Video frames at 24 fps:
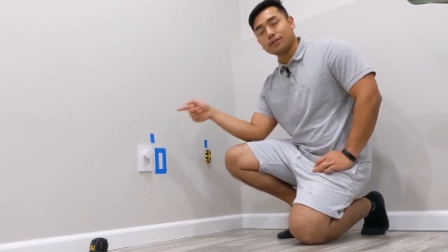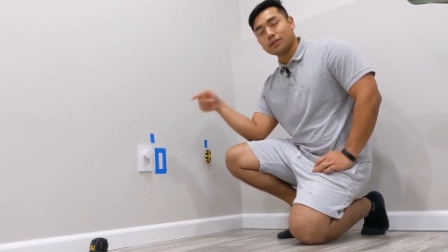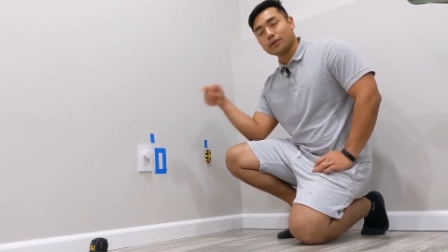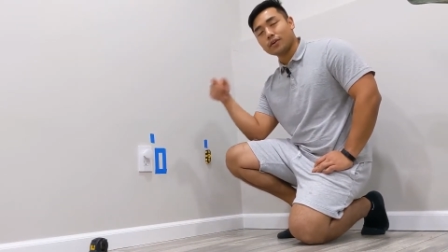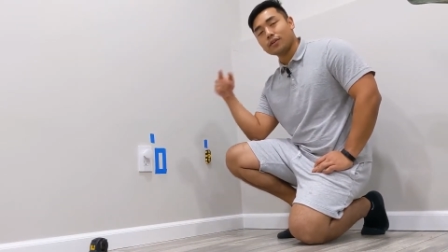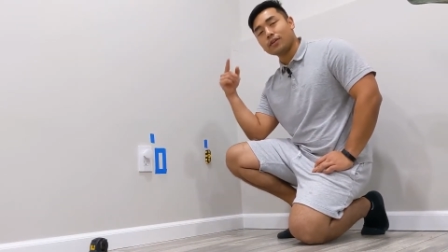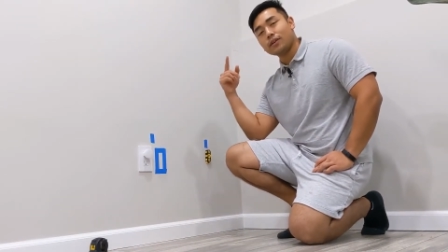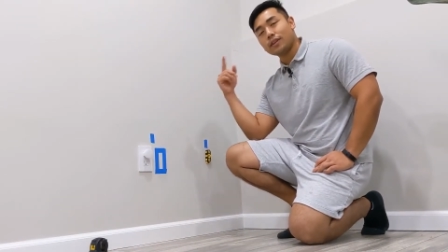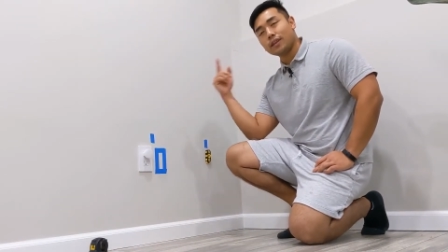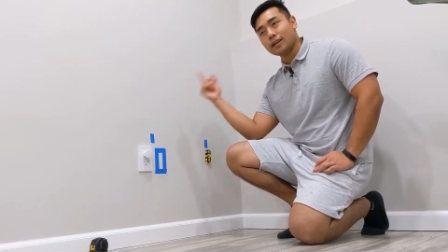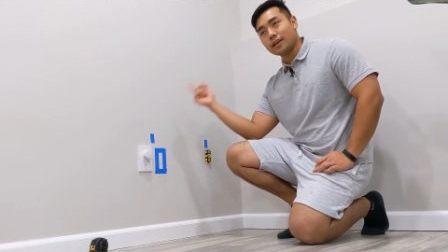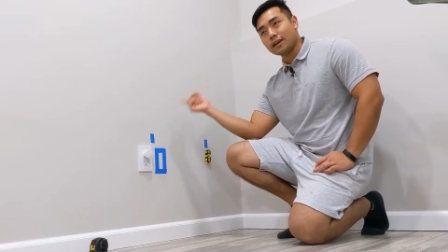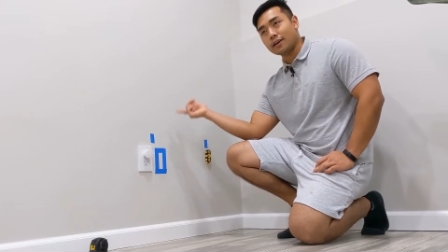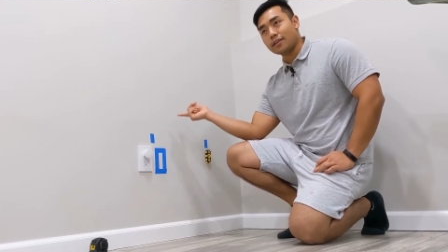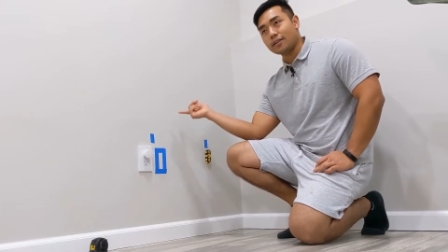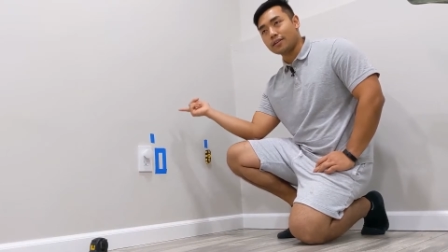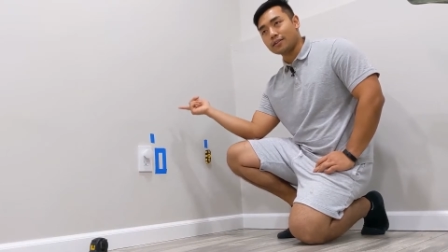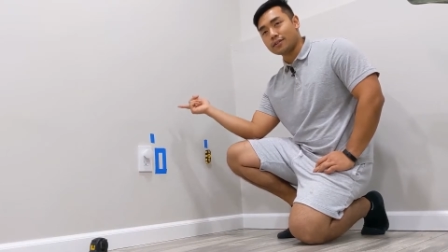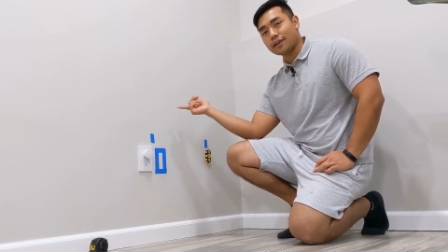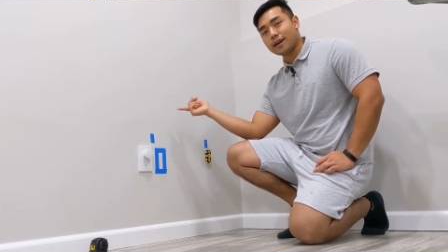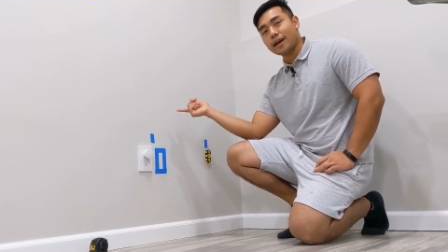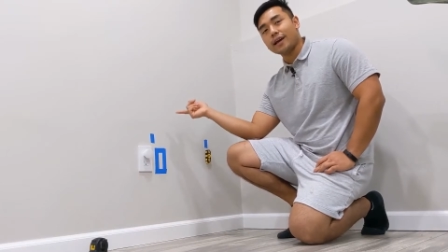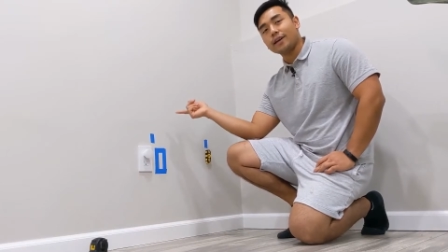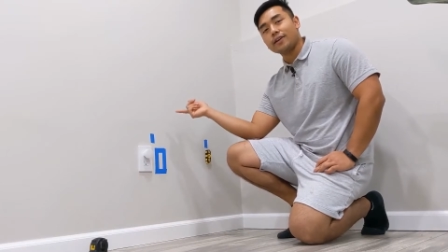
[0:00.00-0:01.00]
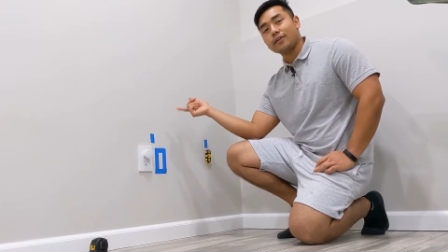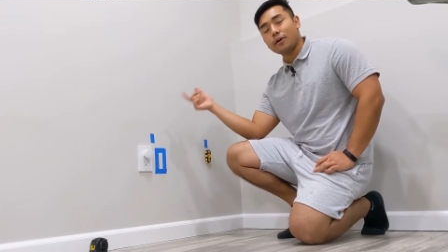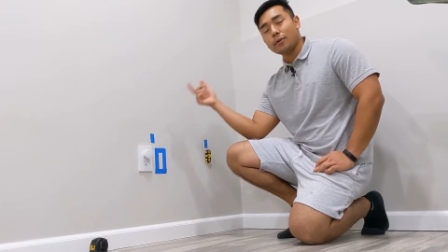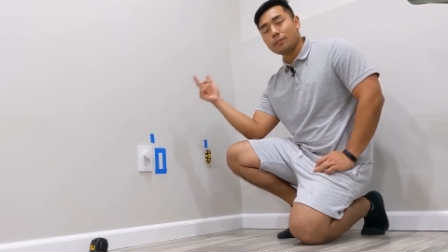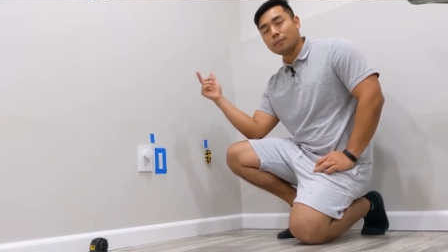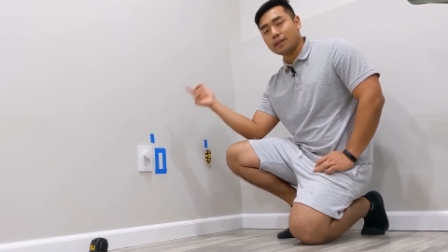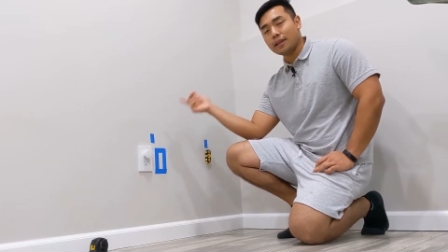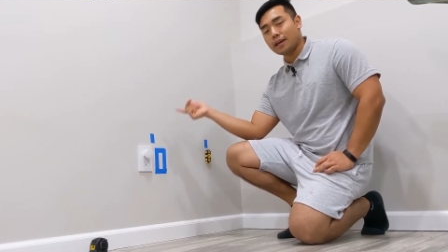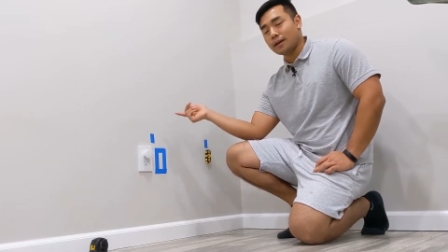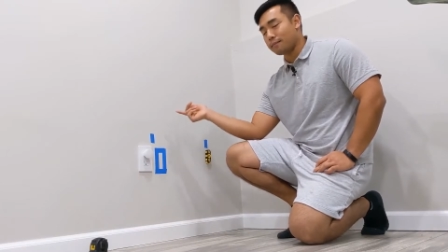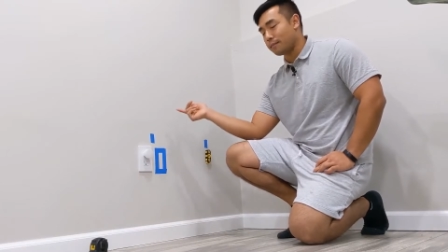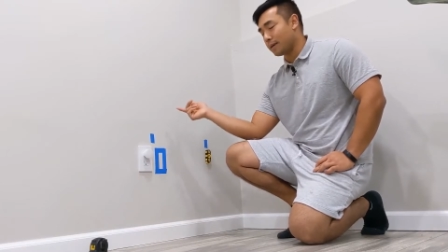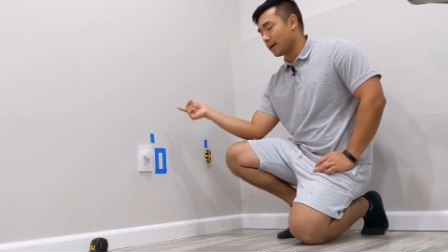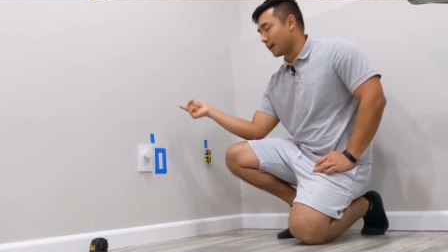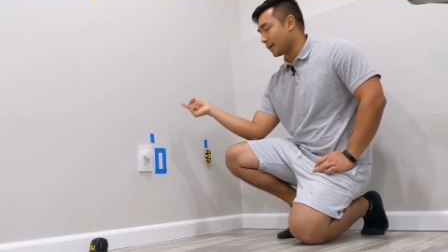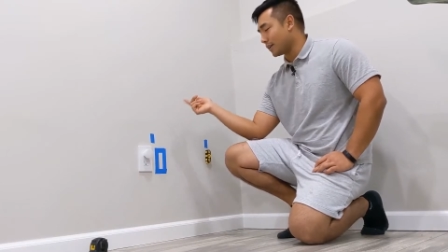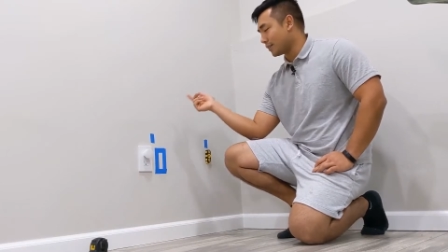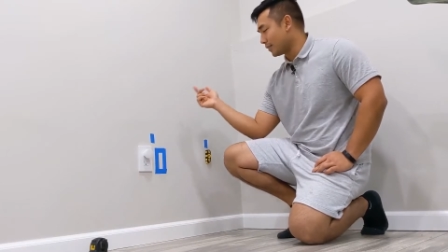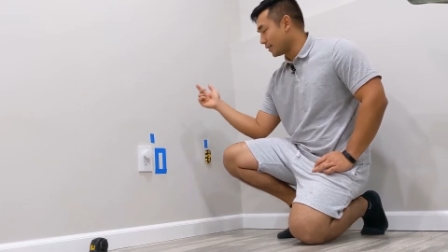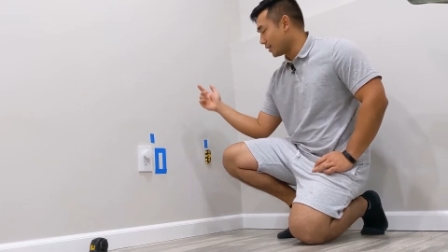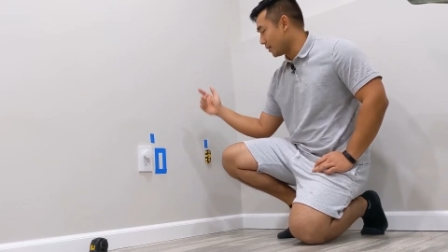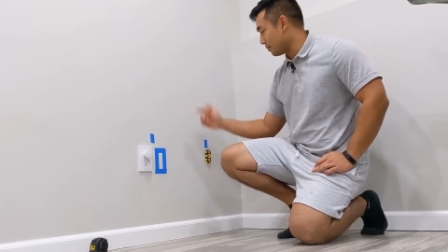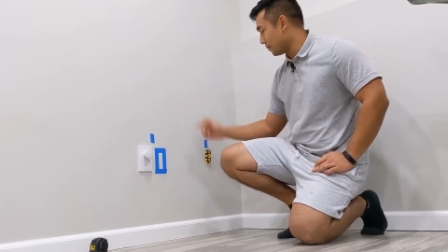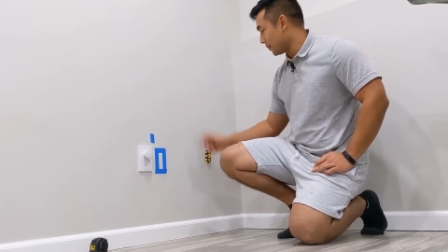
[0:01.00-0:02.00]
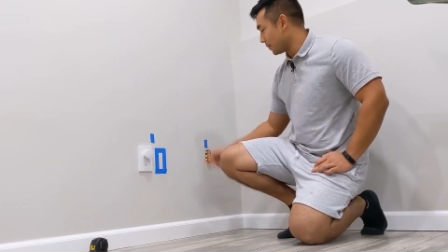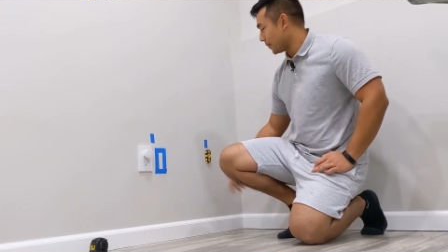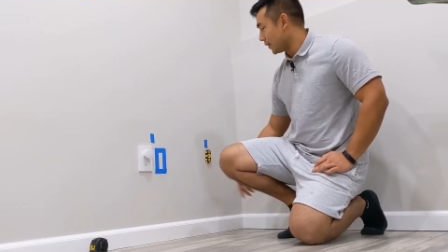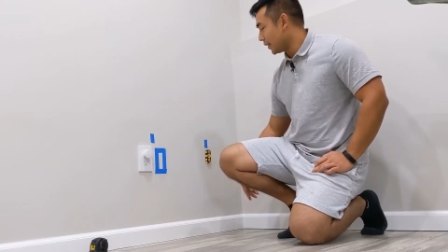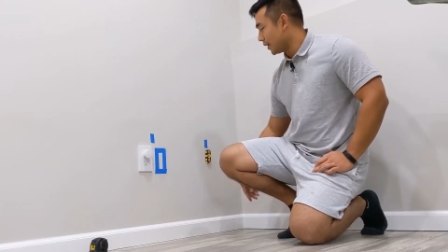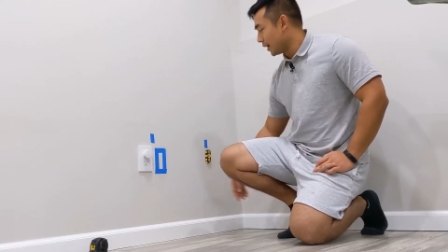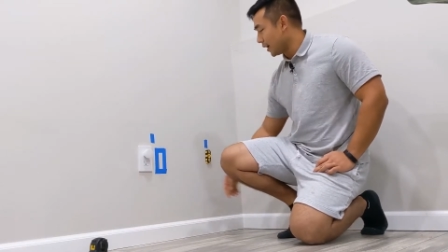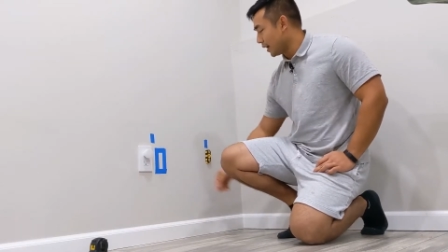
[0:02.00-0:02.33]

go to the other side, open that box up,